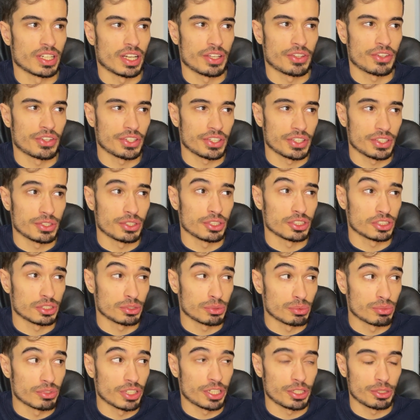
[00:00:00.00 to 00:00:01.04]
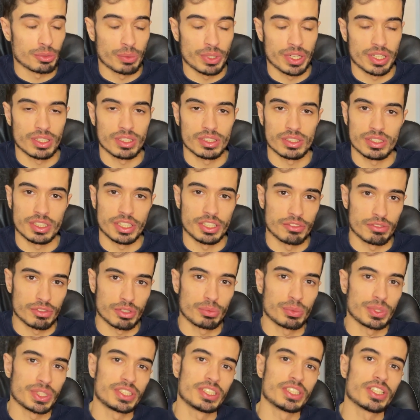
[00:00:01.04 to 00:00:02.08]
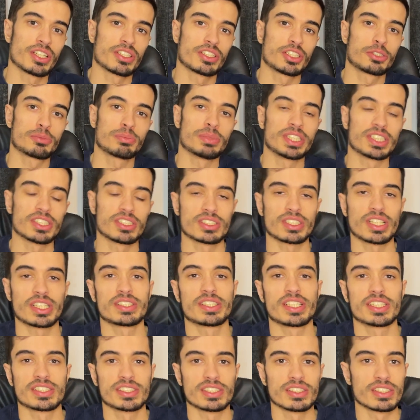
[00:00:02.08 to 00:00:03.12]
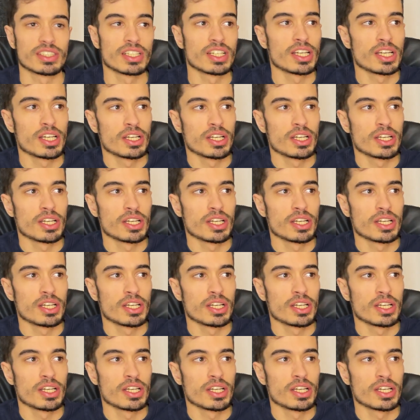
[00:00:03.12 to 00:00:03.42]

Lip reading: I think it does it very well, even with the other speakers I tested.